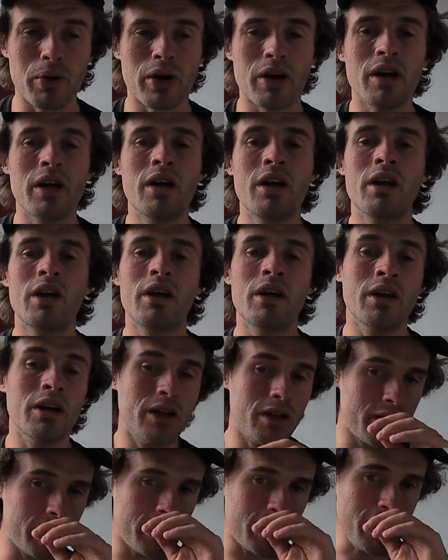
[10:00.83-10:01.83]
but
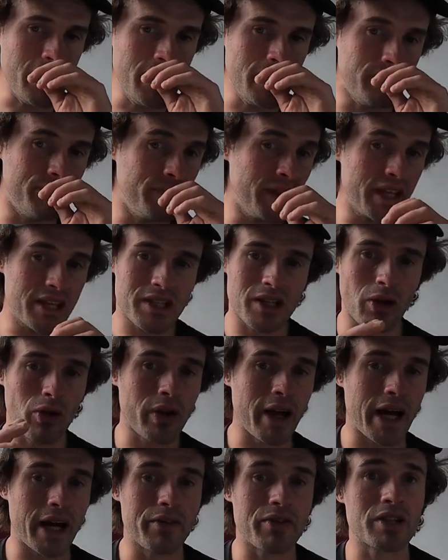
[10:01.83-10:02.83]
it still
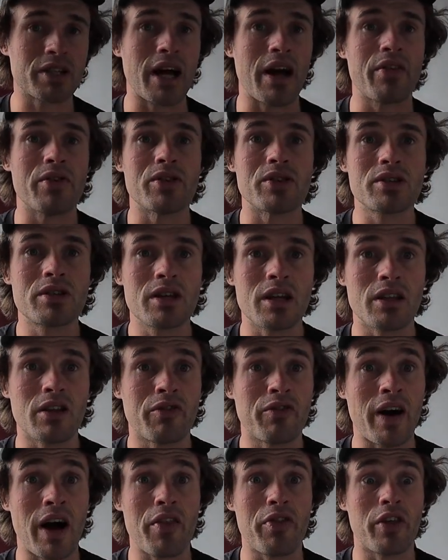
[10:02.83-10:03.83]
kind of stands in the
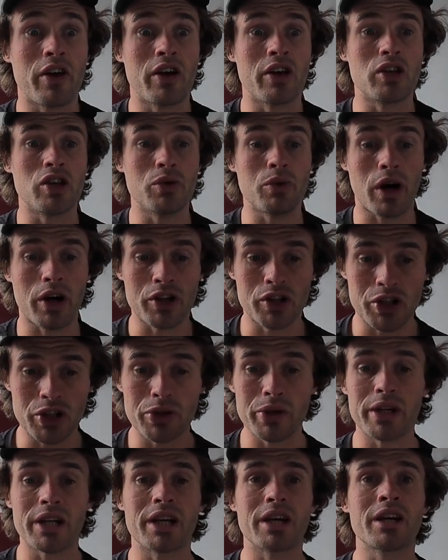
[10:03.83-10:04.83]
fact that you are
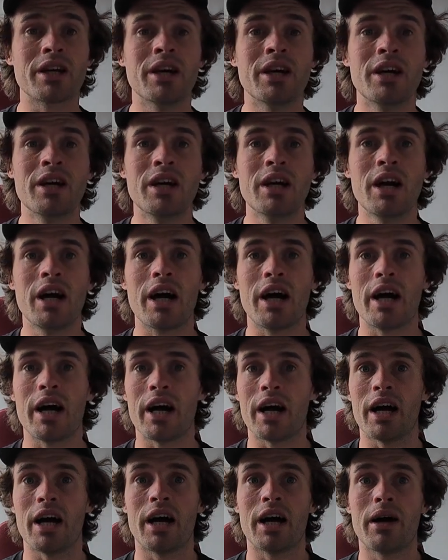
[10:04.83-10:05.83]
doing
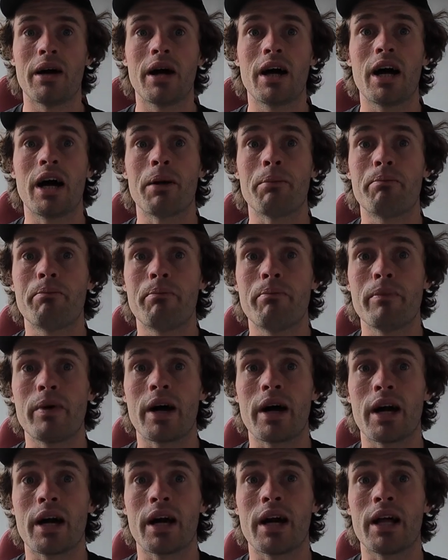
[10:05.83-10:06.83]
an
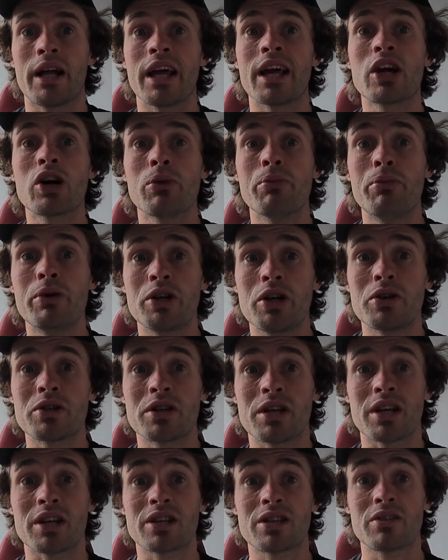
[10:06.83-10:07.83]
income
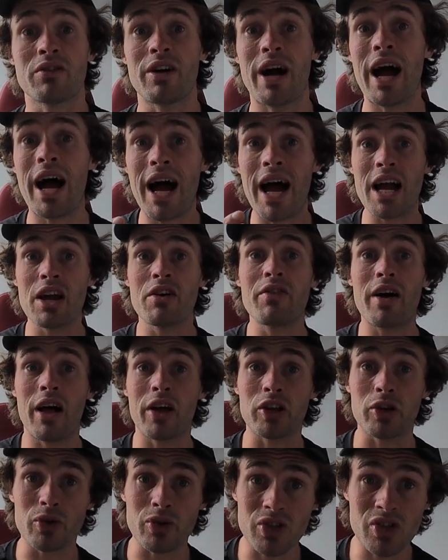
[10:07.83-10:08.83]
producing high
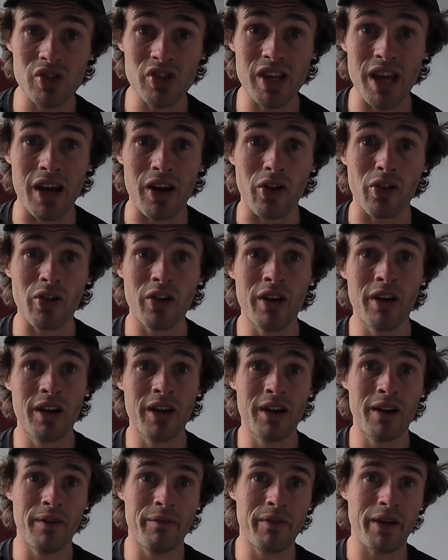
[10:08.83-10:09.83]
value skill
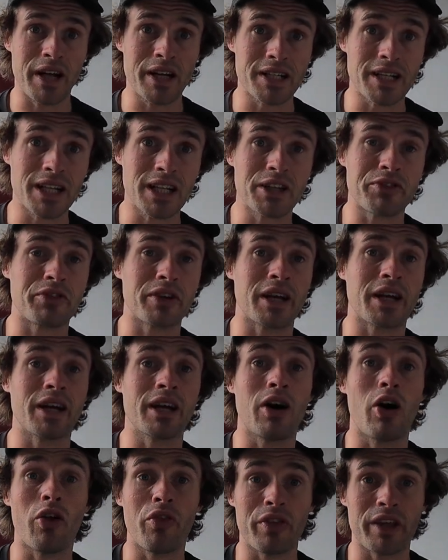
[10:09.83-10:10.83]
and delivering
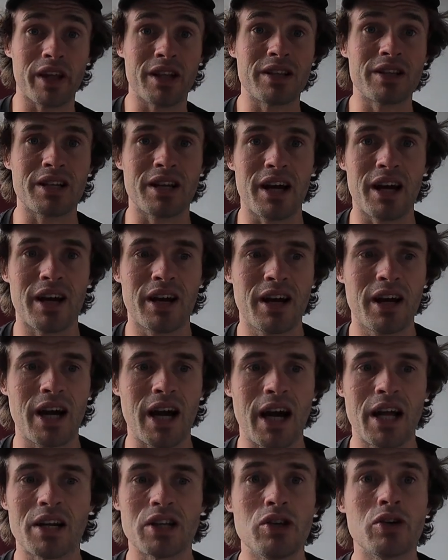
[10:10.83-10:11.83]
it on the internet,
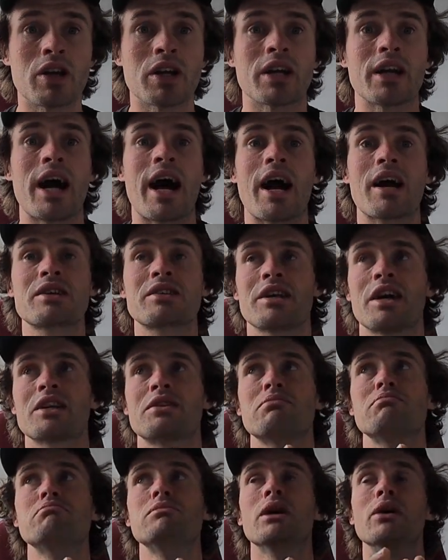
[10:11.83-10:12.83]
and you can
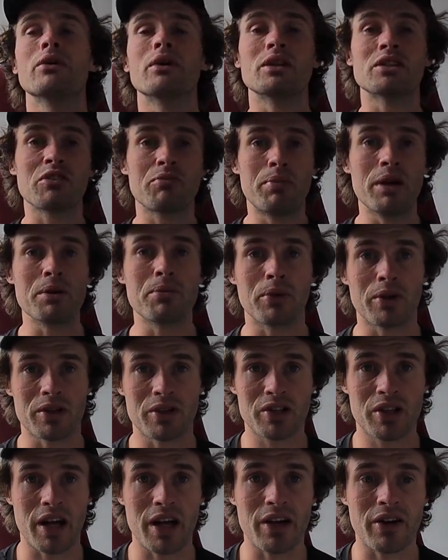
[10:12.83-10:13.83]
access millions of people at
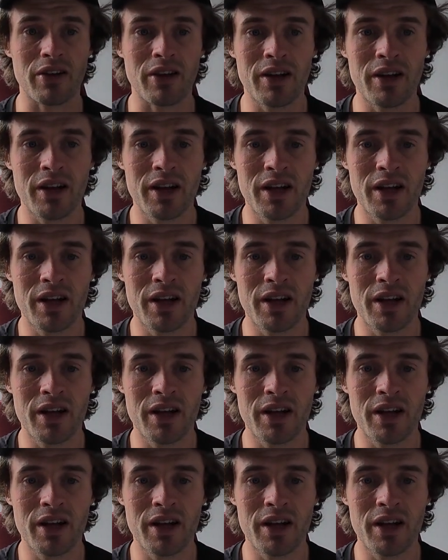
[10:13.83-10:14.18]
scale.